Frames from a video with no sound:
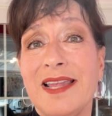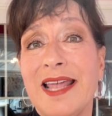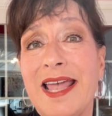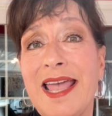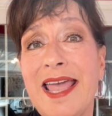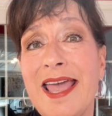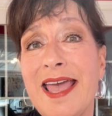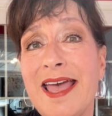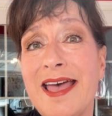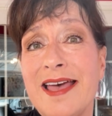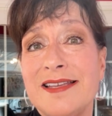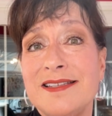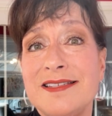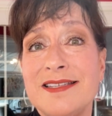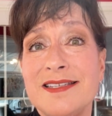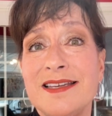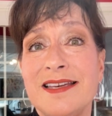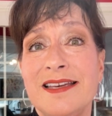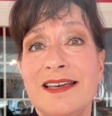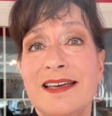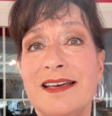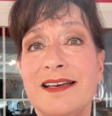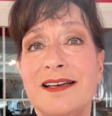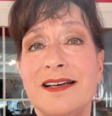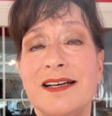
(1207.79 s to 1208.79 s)
and
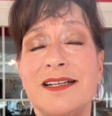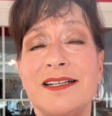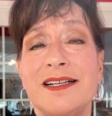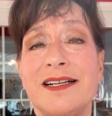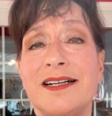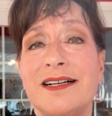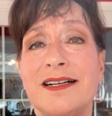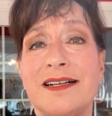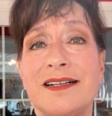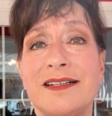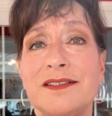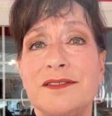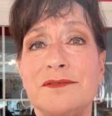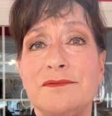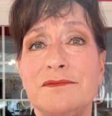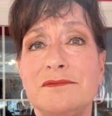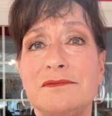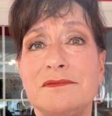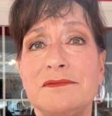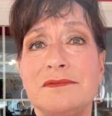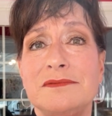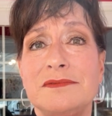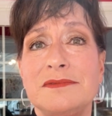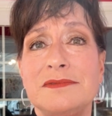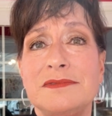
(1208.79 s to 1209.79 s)

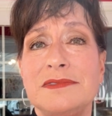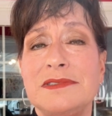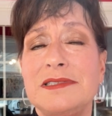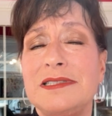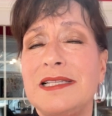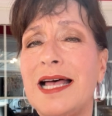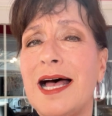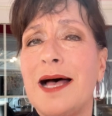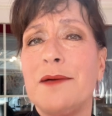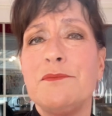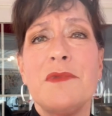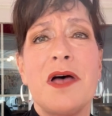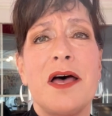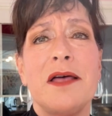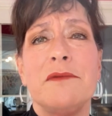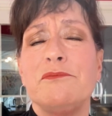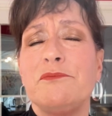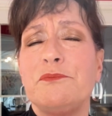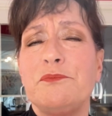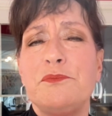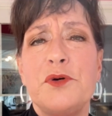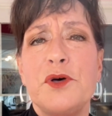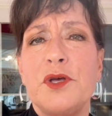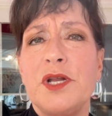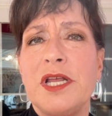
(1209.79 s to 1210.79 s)
I'm
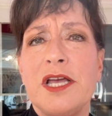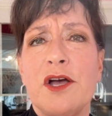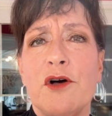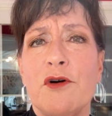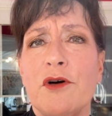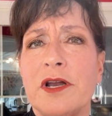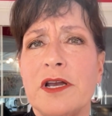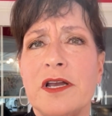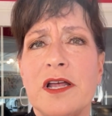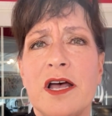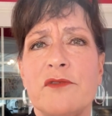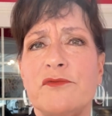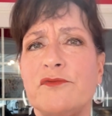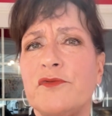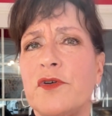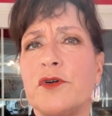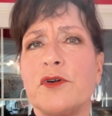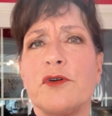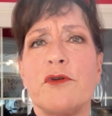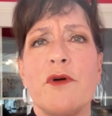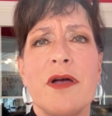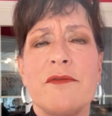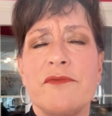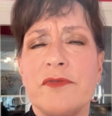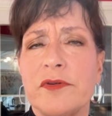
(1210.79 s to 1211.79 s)
not putting on a
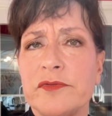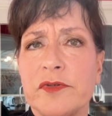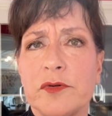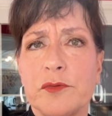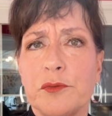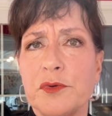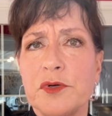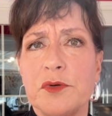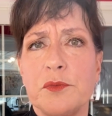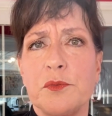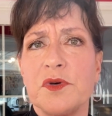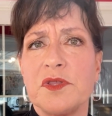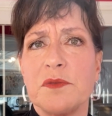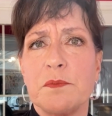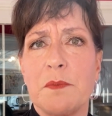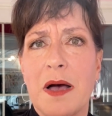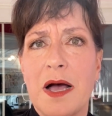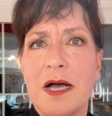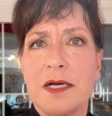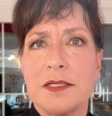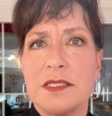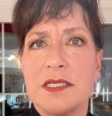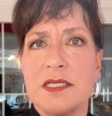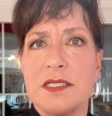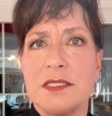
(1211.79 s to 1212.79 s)
photograph of a room with
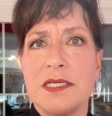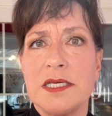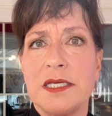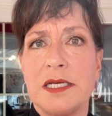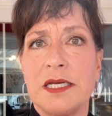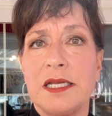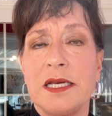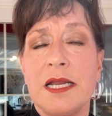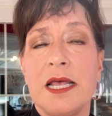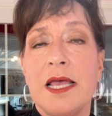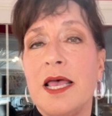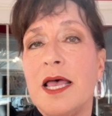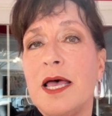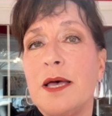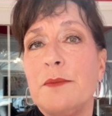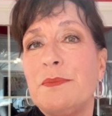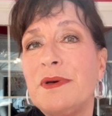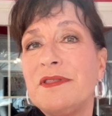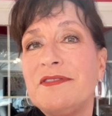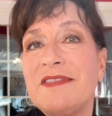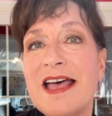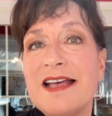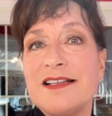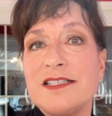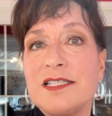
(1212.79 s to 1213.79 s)
boxes in it,
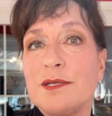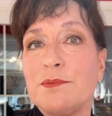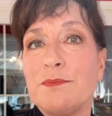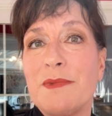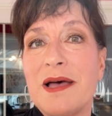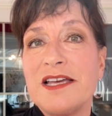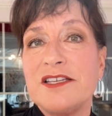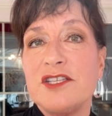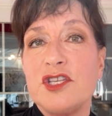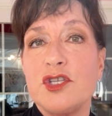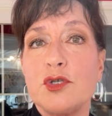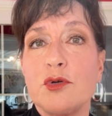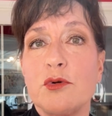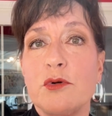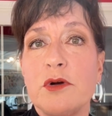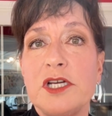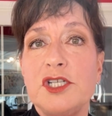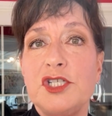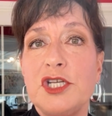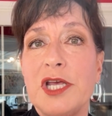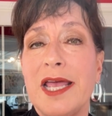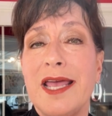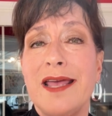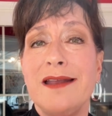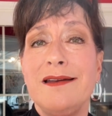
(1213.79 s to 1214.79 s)
but that's my storage.
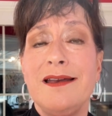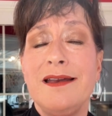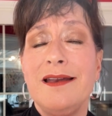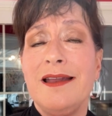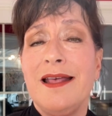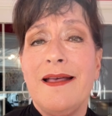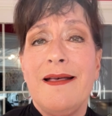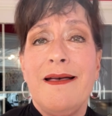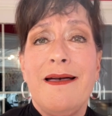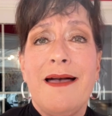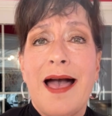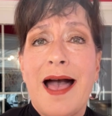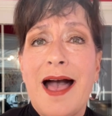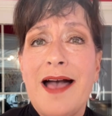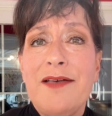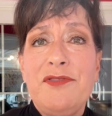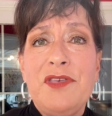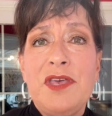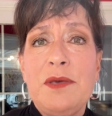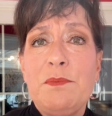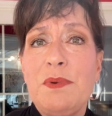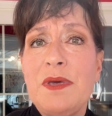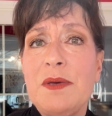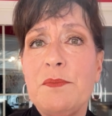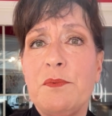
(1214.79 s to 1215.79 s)
And I
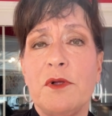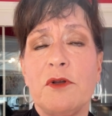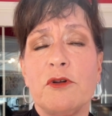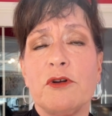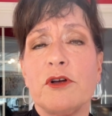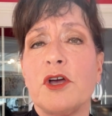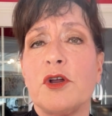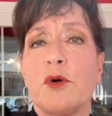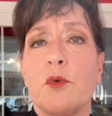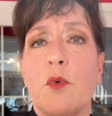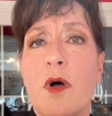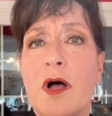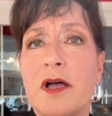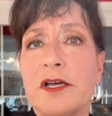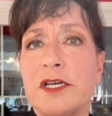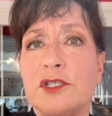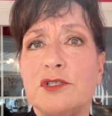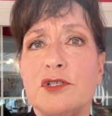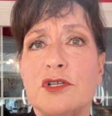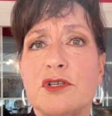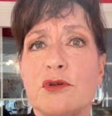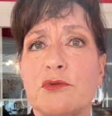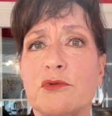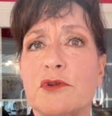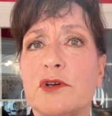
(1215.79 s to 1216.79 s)
think people are going to walk
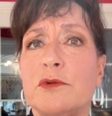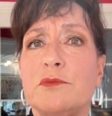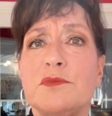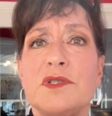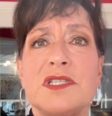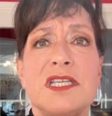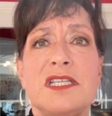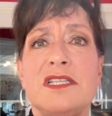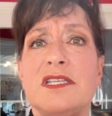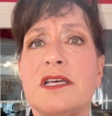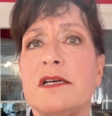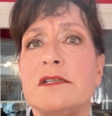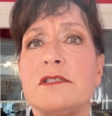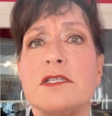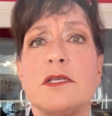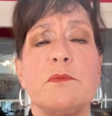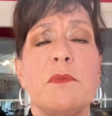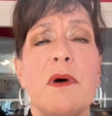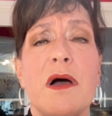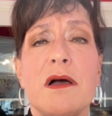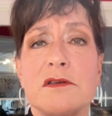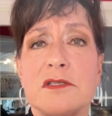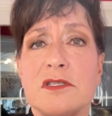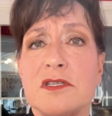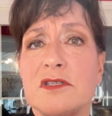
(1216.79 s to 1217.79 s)
into the room, see tons of
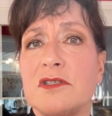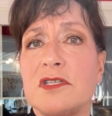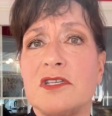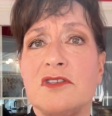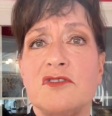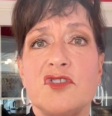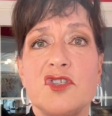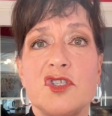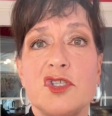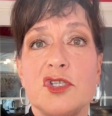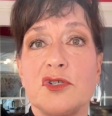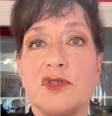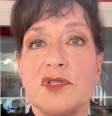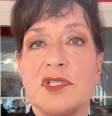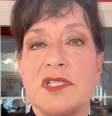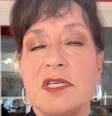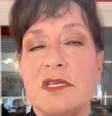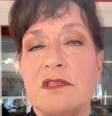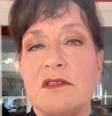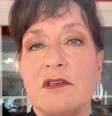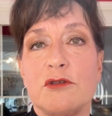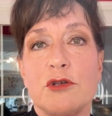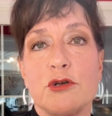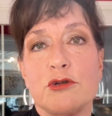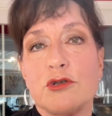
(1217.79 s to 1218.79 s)
boxes, and still see
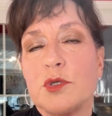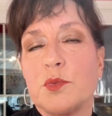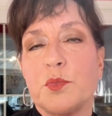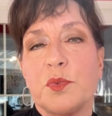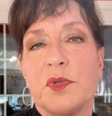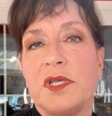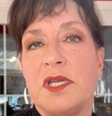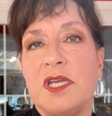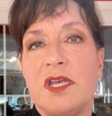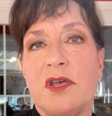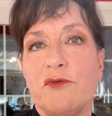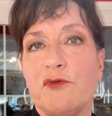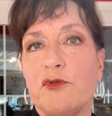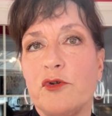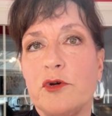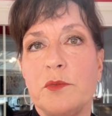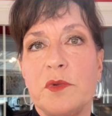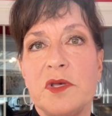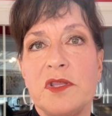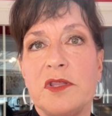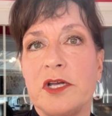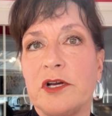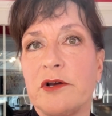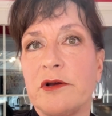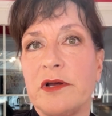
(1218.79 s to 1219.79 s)
that there's plenty of room
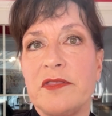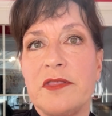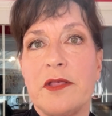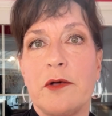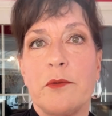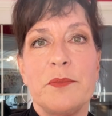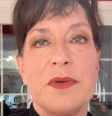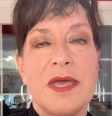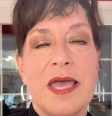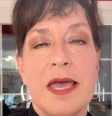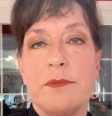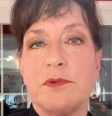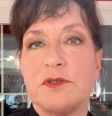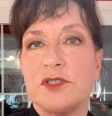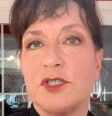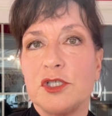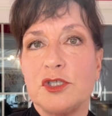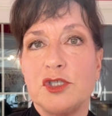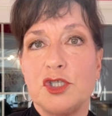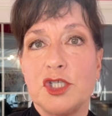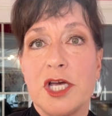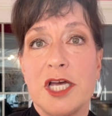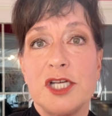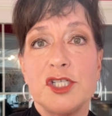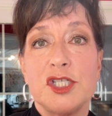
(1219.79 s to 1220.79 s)
in there, and they'll be able to
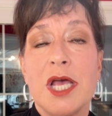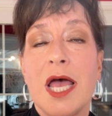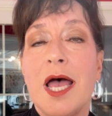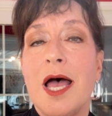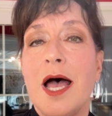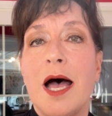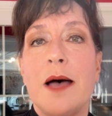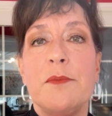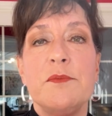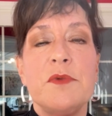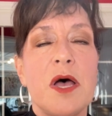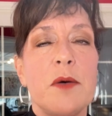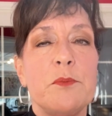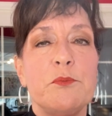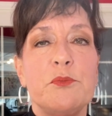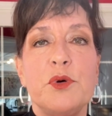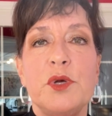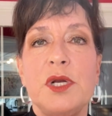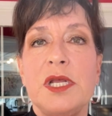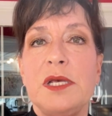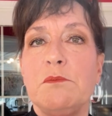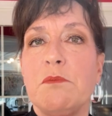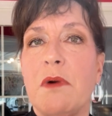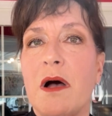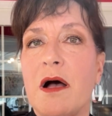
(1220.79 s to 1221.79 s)
judge. I'm not
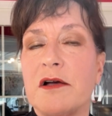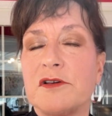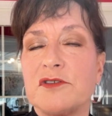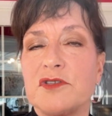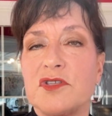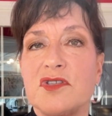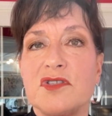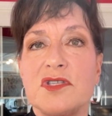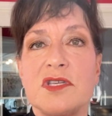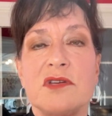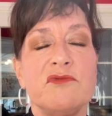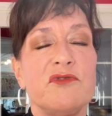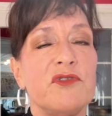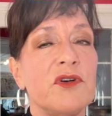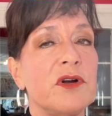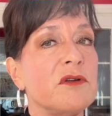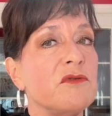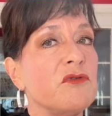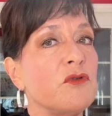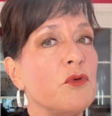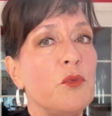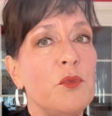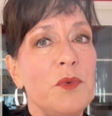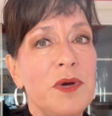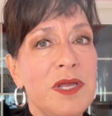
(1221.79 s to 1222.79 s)
putting boxes in front of
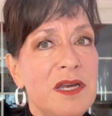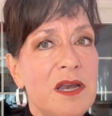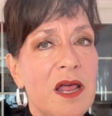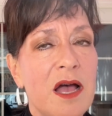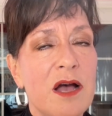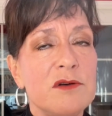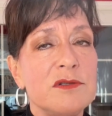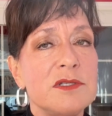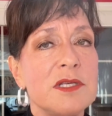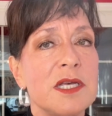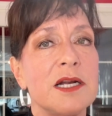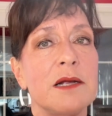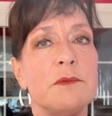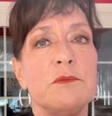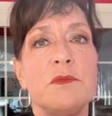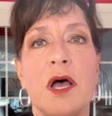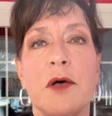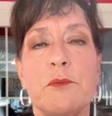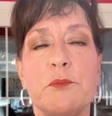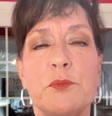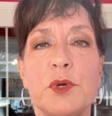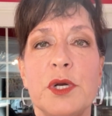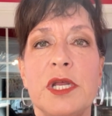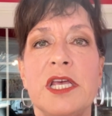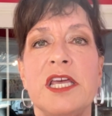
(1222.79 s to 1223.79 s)
the windows, and I'm
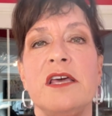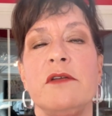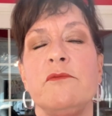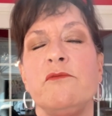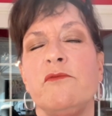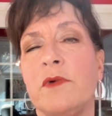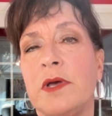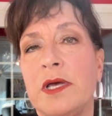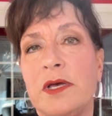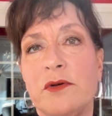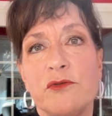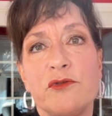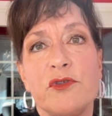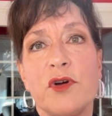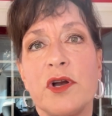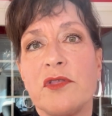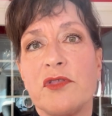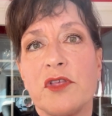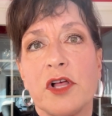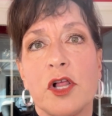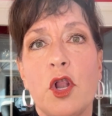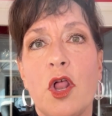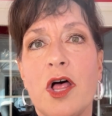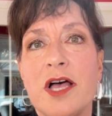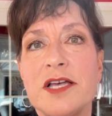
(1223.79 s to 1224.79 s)
not putting in front of the
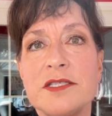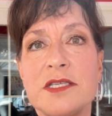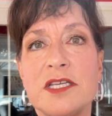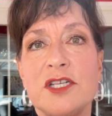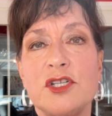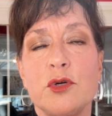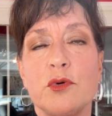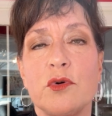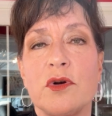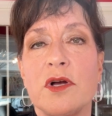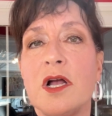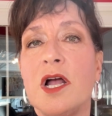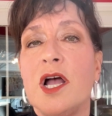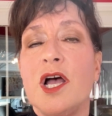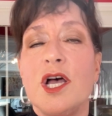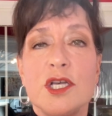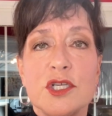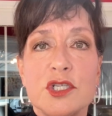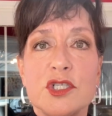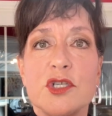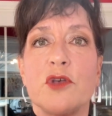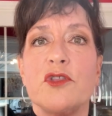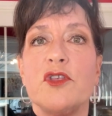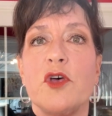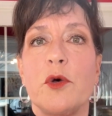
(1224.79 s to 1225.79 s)
closet door,
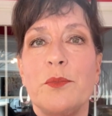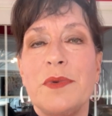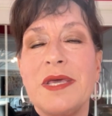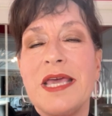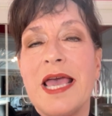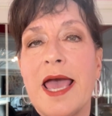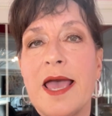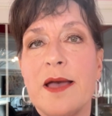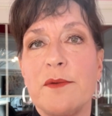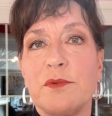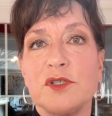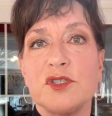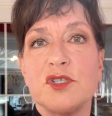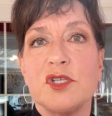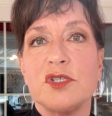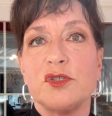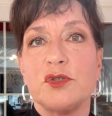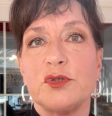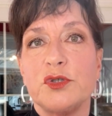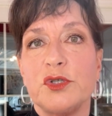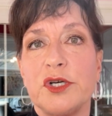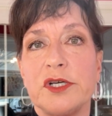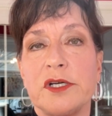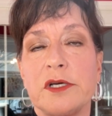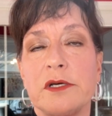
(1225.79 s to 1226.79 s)
so they'll be able to
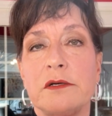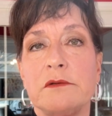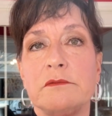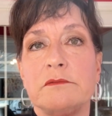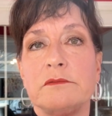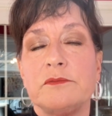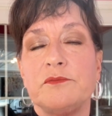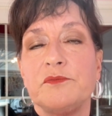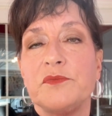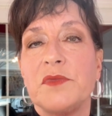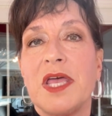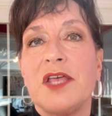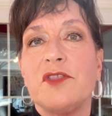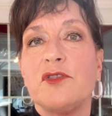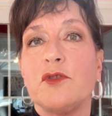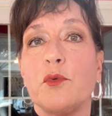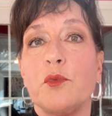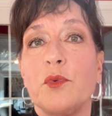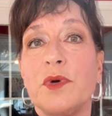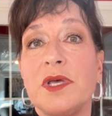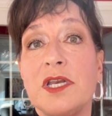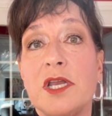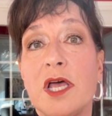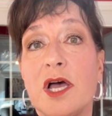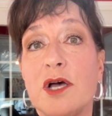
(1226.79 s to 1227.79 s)
look at the
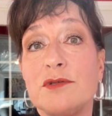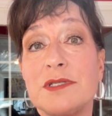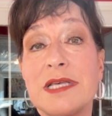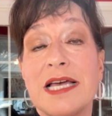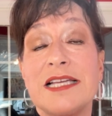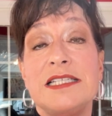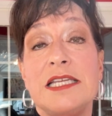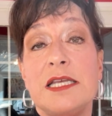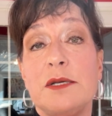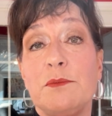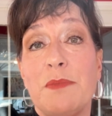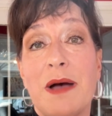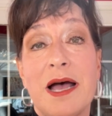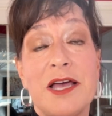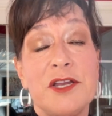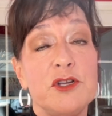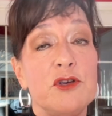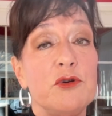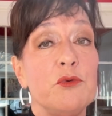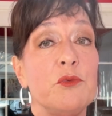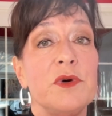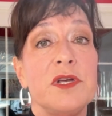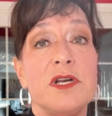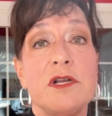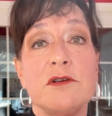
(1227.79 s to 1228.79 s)
windows. I did buy new
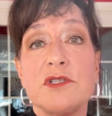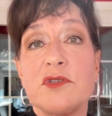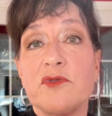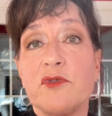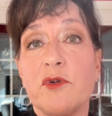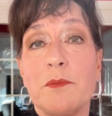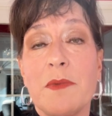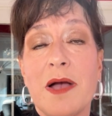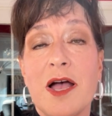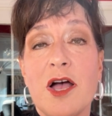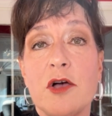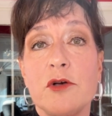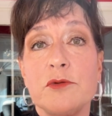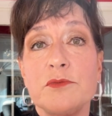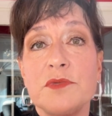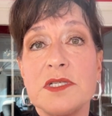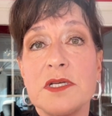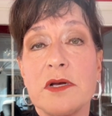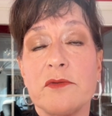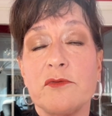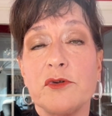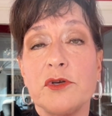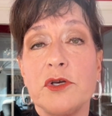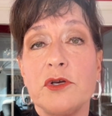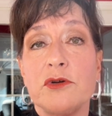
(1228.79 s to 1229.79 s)
windows for my home
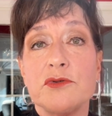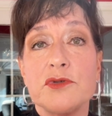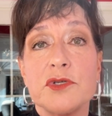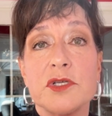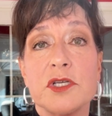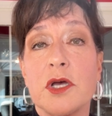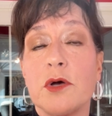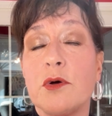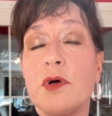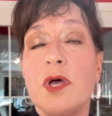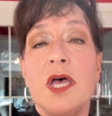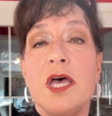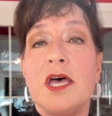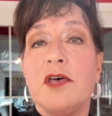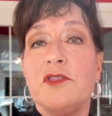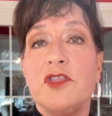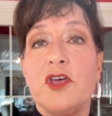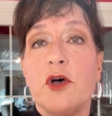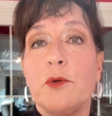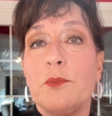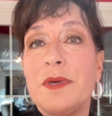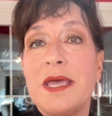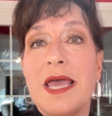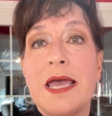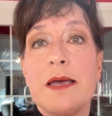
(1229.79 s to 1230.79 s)
several years ago.
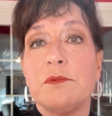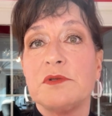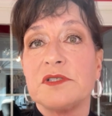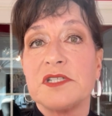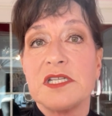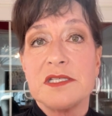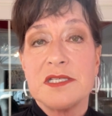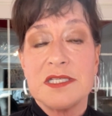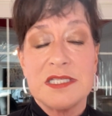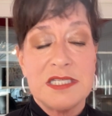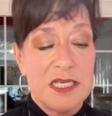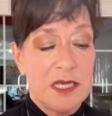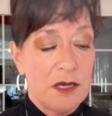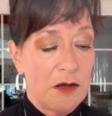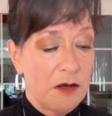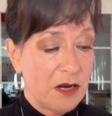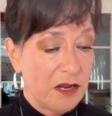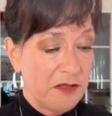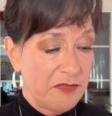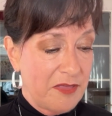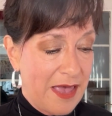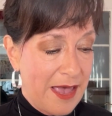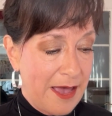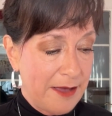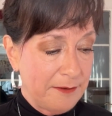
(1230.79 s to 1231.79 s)
They'll be able to see all
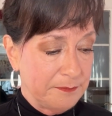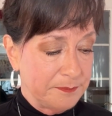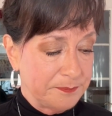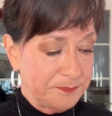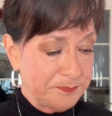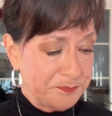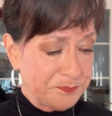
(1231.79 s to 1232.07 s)
of that.